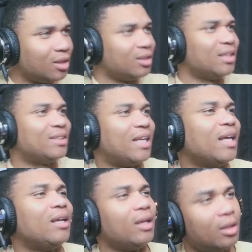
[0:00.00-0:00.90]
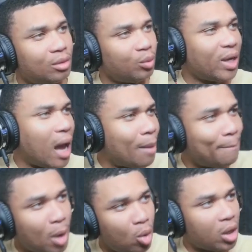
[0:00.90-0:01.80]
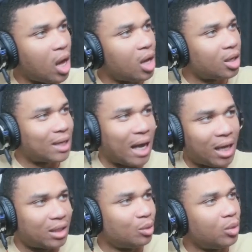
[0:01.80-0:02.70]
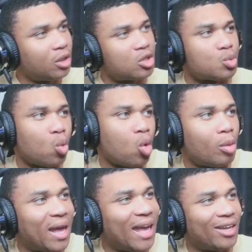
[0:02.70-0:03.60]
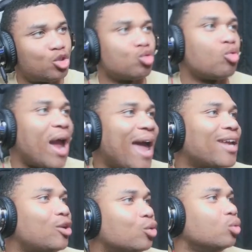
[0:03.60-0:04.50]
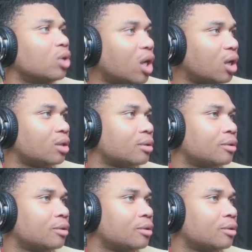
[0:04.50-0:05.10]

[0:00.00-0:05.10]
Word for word: Let's get it. We got MODOK, Colleen Wing, Swarm, and Dracula.